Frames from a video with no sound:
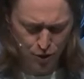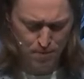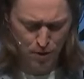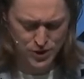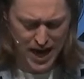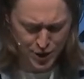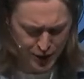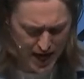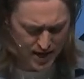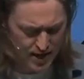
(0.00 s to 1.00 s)
the most
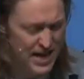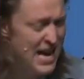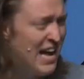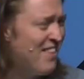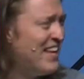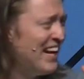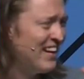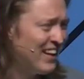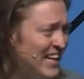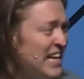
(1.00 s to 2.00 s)
educated, the
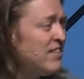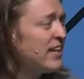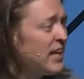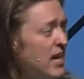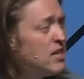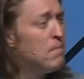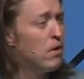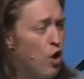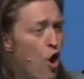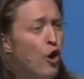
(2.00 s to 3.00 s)
elite. The kingdom
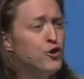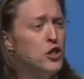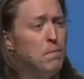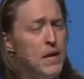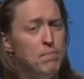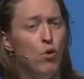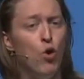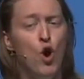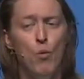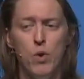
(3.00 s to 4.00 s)
belongs to the
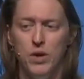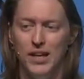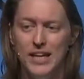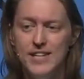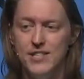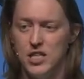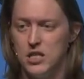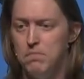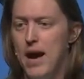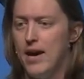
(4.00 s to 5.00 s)
people we would least
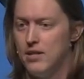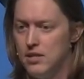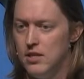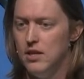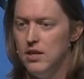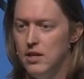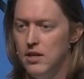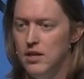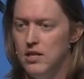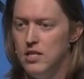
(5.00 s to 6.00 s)
expect
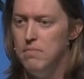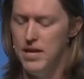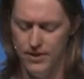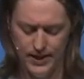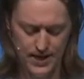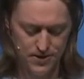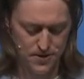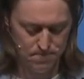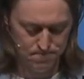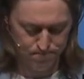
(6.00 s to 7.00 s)
to be in the
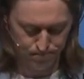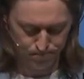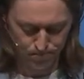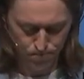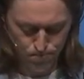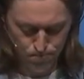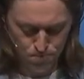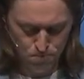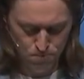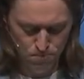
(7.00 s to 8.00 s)
kingdom.
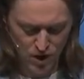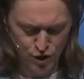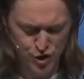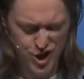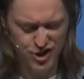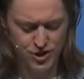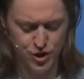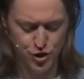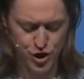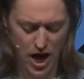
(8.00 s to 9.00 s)
Jesus
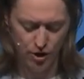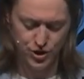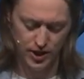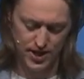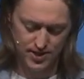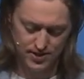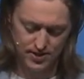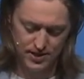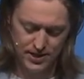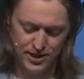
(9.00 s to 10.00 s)
is challenging
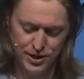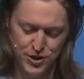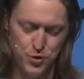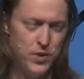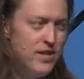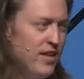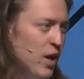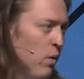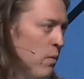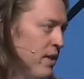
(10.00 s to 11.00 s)
us to
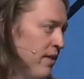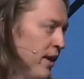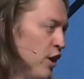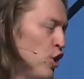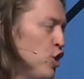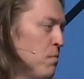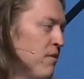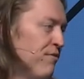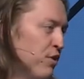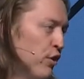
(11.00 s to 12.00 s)
rethink what we think human
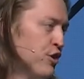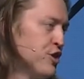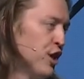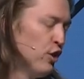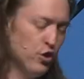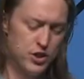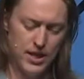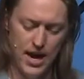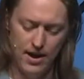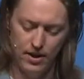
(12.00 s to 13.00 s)
flourishing looks
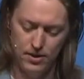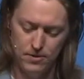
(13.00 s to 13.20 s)
like.